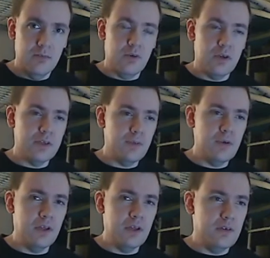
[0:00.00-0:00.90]
Well, guess
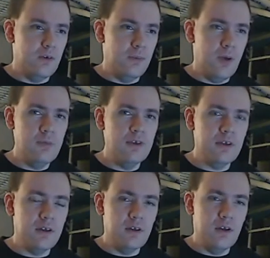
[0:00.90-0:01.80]
what?
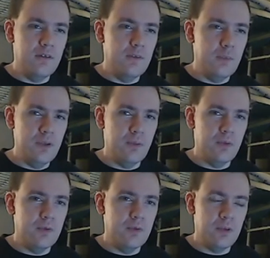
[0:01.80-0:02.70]
Obama's got a lot of the
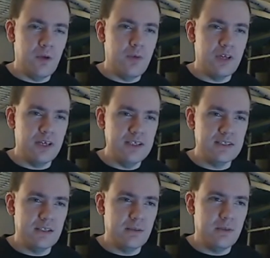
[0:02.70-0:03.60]
people, like Robert
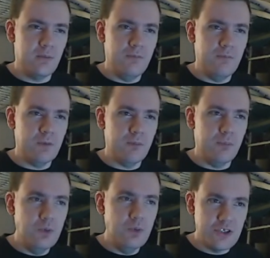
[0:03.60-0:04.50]
Gates and them, that worked for
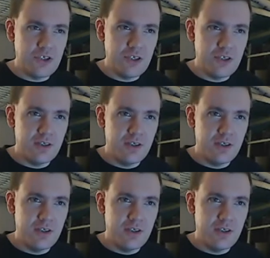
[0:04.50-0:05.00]
Bush.